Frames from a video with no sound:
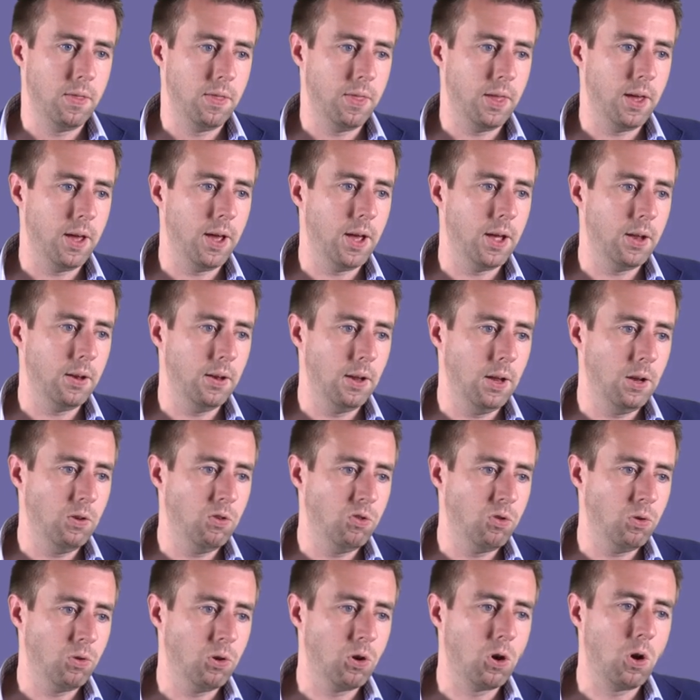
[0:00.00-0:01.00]
that
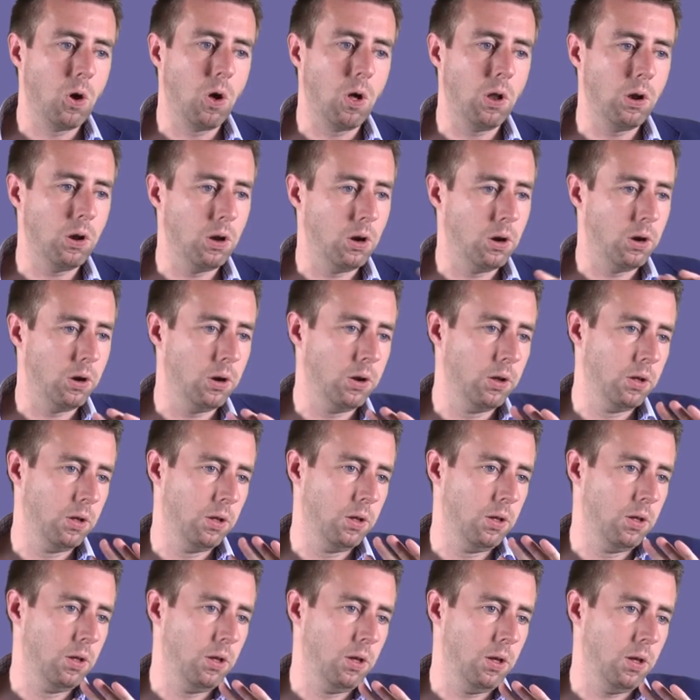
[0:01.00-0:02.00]
it should color
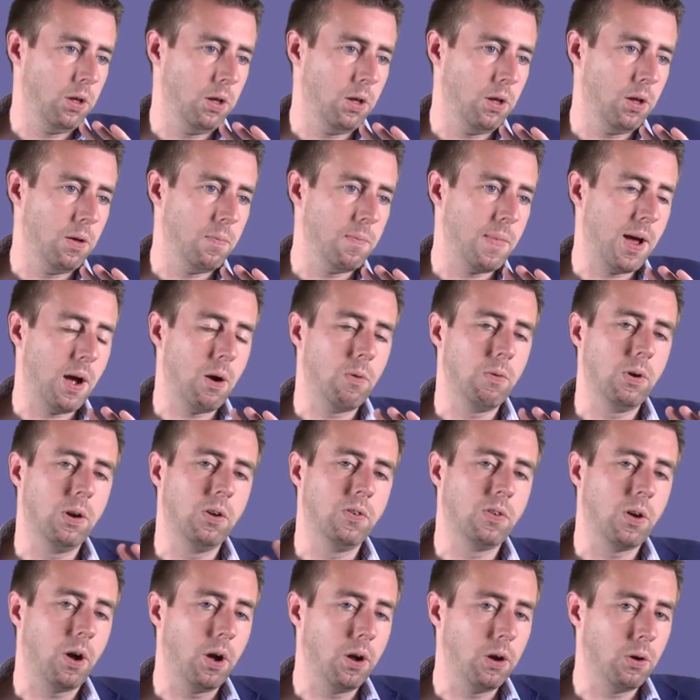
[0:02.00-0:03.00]
our
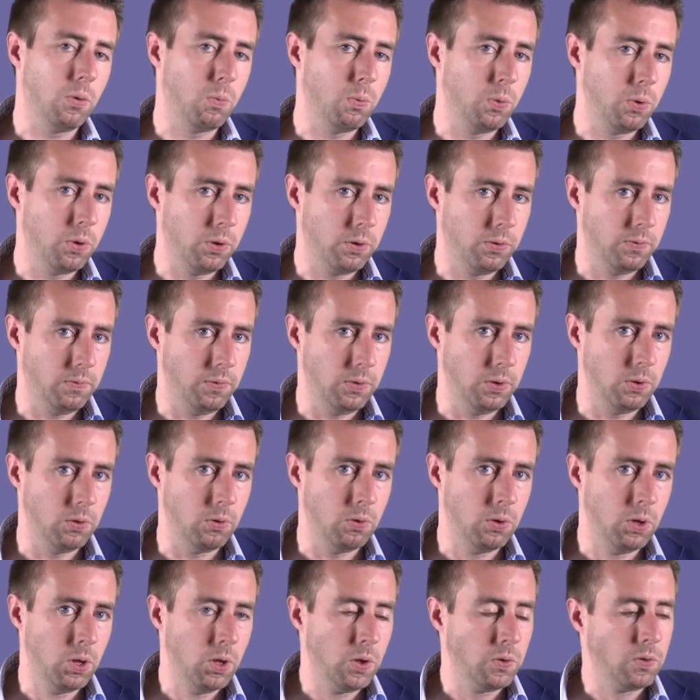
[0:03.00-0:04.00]
entire worldview.